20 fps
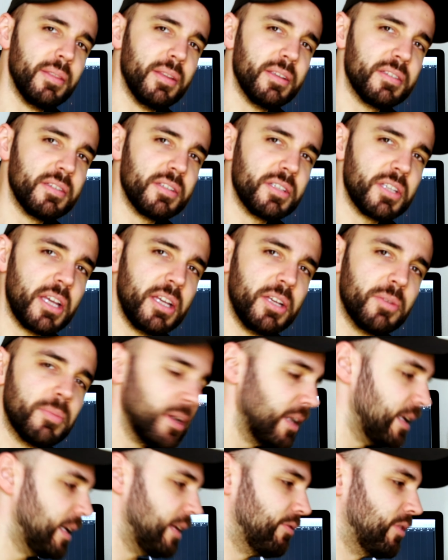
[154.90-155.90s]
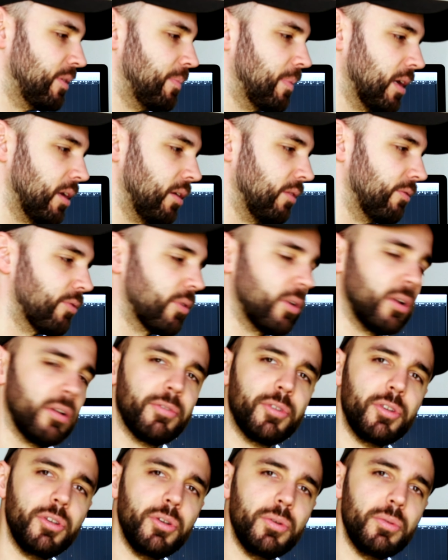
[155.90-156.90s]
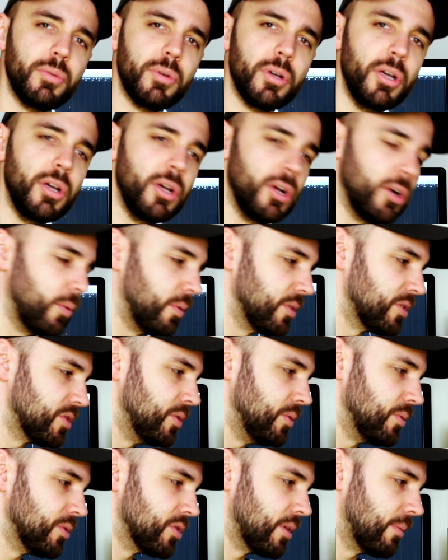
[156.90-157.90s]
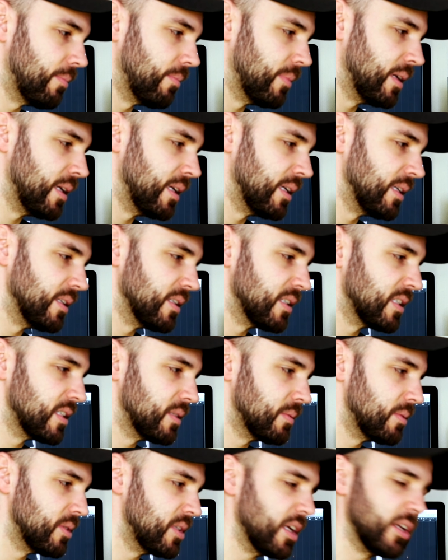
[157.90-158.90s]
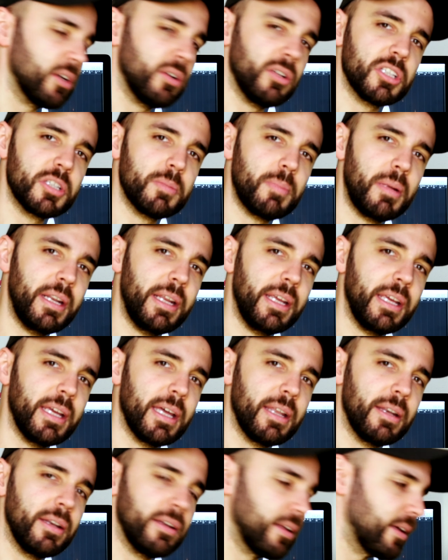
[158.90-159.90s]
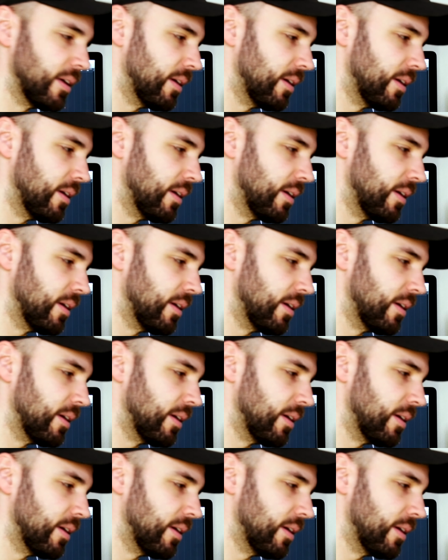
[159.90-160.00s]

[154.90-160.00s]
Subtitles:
This is a really nifty pedal for all of you who wants to do some signal splitting and